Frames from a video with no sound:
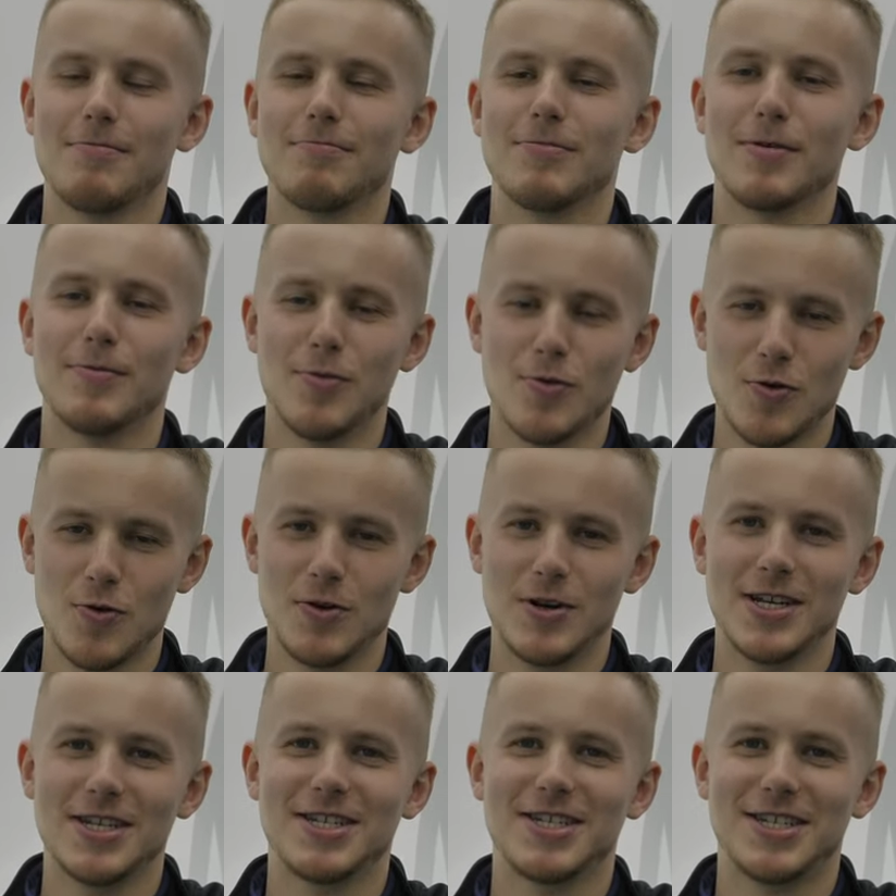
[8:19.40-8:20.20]
My
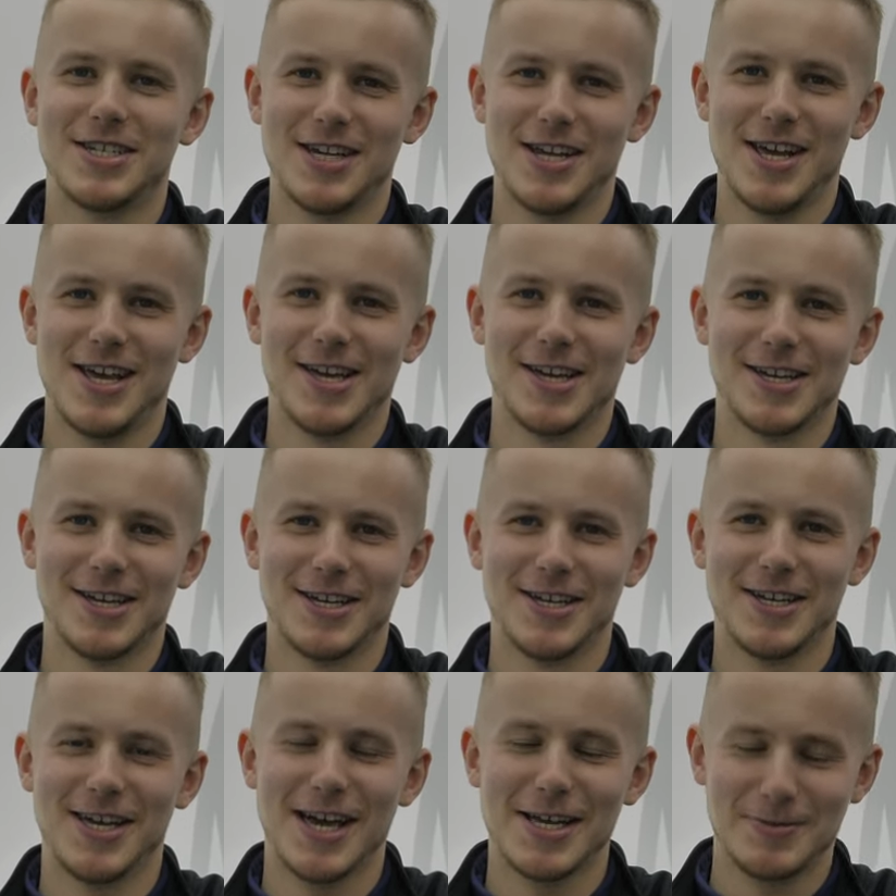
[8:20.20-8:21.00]
morning tea
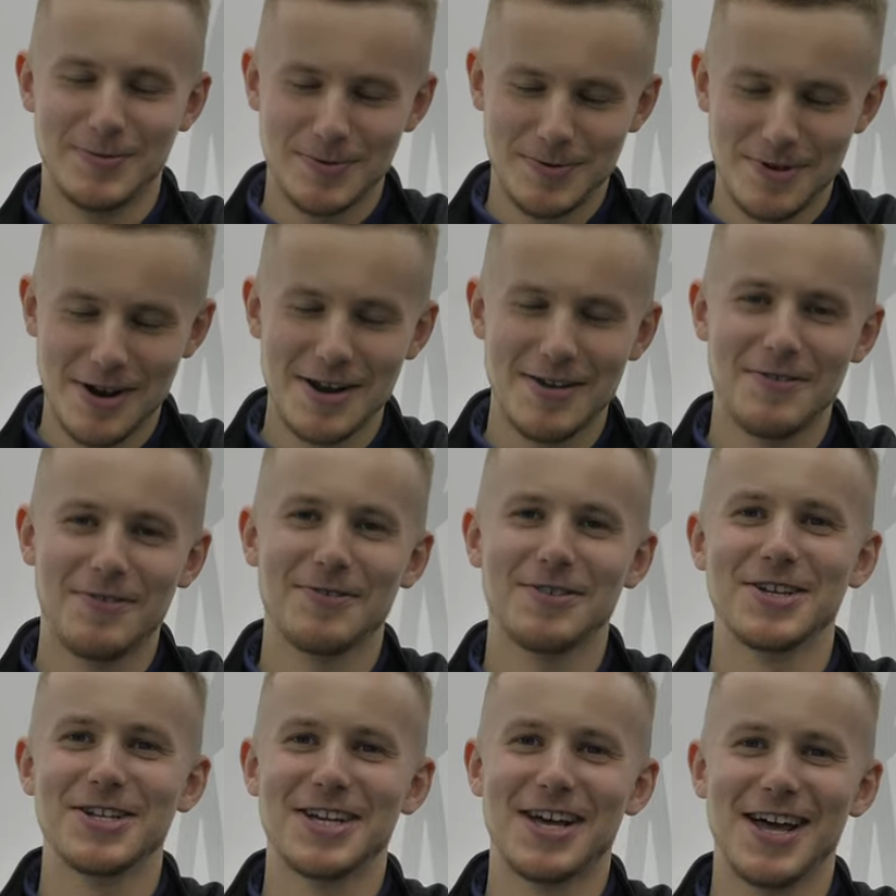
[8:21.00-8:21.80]
gets me ready
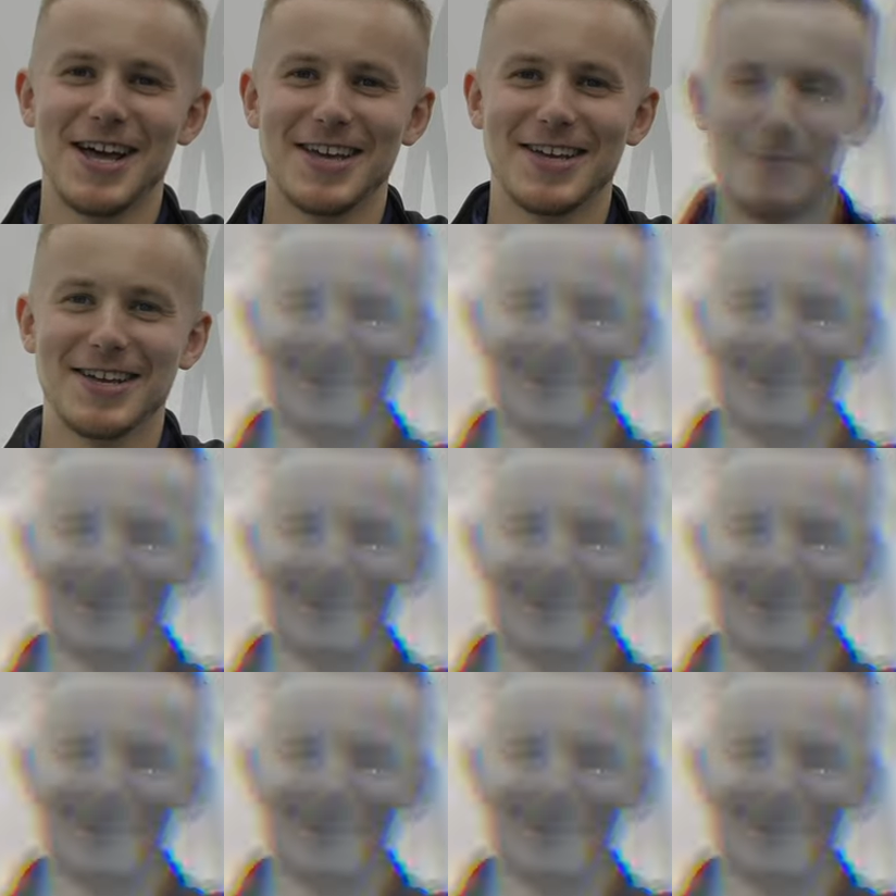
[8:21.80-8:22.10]
for the day.